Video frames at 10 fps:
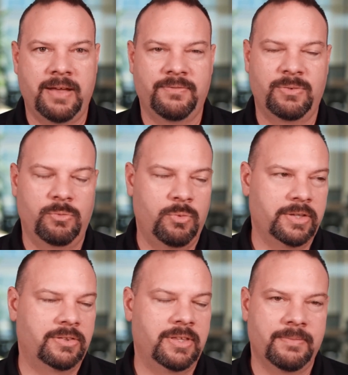And one
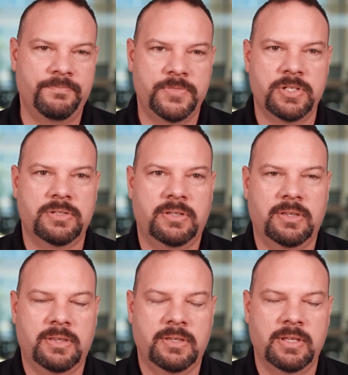thing, just
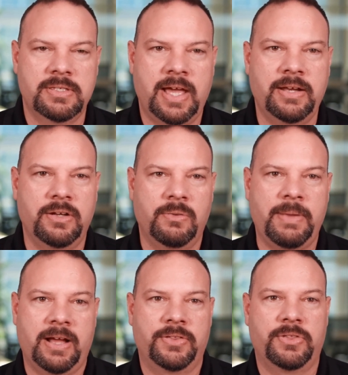a side note
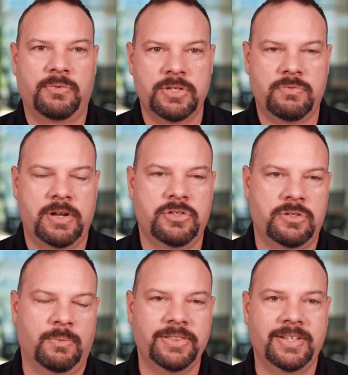back on the risk register,
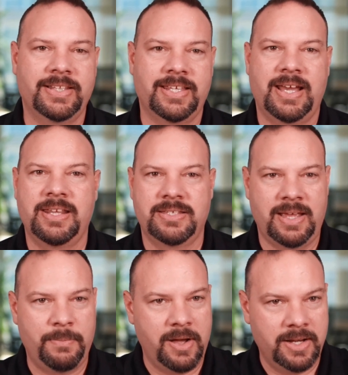one thing that I did is I
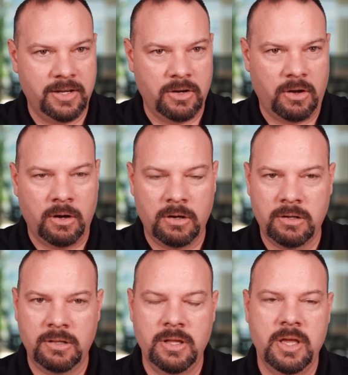brought in
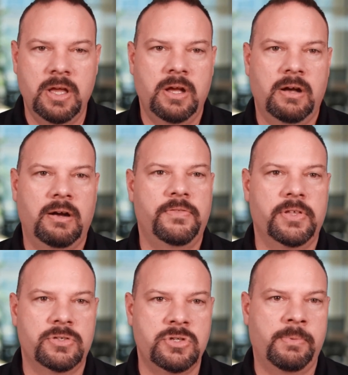all of the
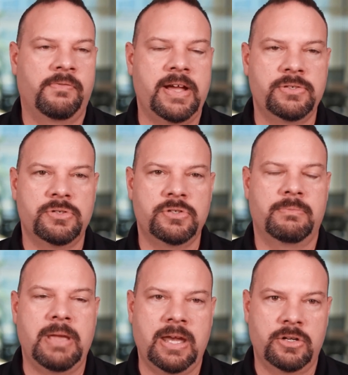supervisors and
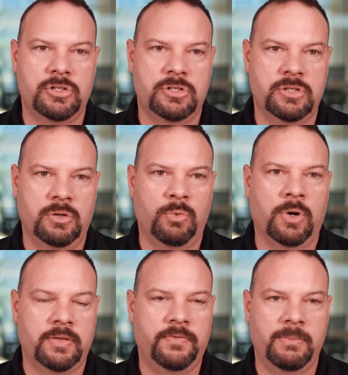managers that worked
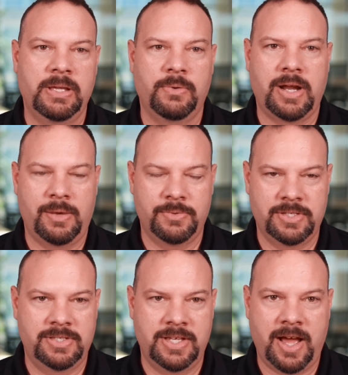for me when I was a
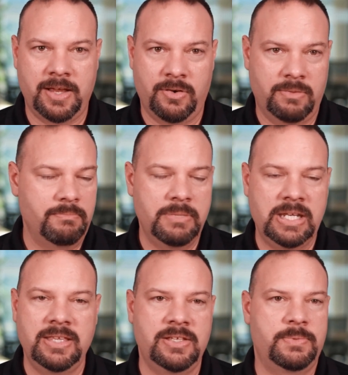CIO. And many
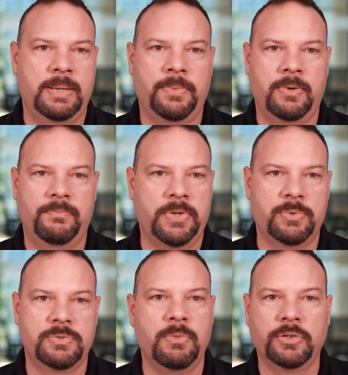of these people, there was
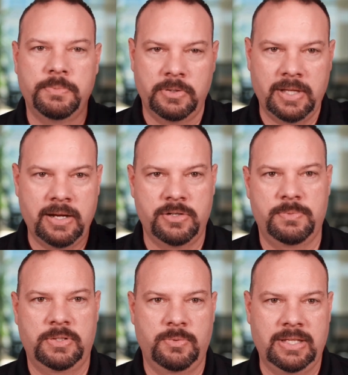multiple layers
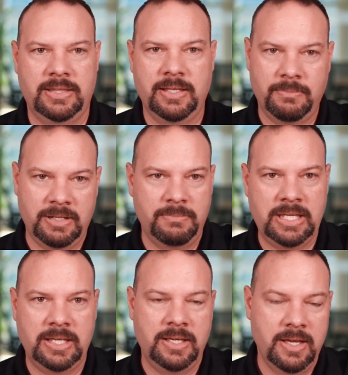between them and
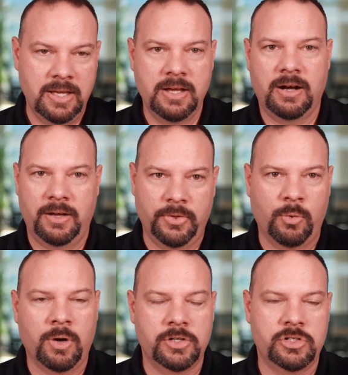me on the
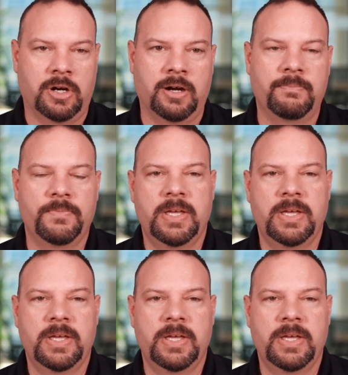org chart.